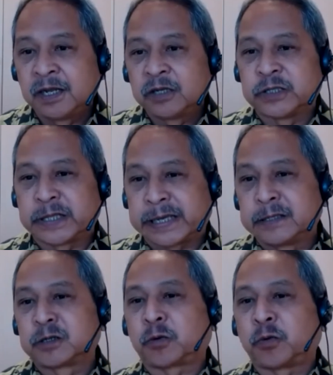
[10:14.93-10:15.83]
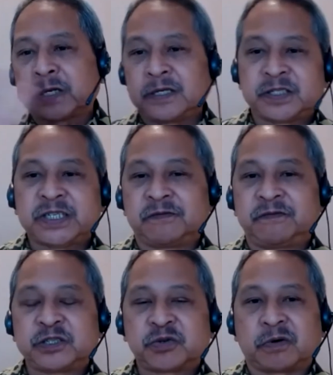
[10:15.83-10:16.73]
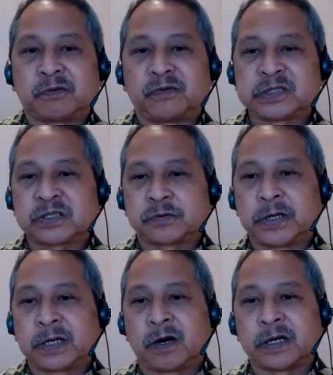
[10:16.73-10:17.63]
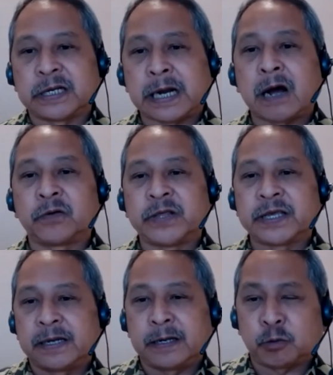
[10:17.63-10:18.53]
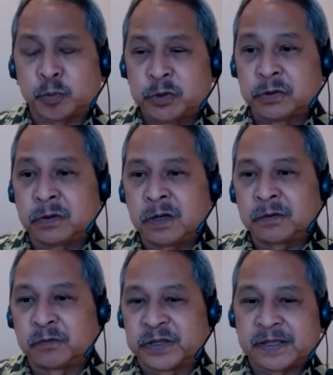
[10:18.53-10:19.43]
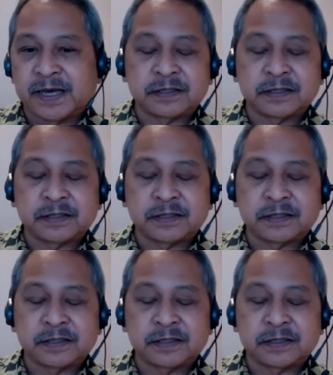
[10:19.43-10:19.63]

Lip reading: so they can quickly see a visual of what's going on and how they can help you with that.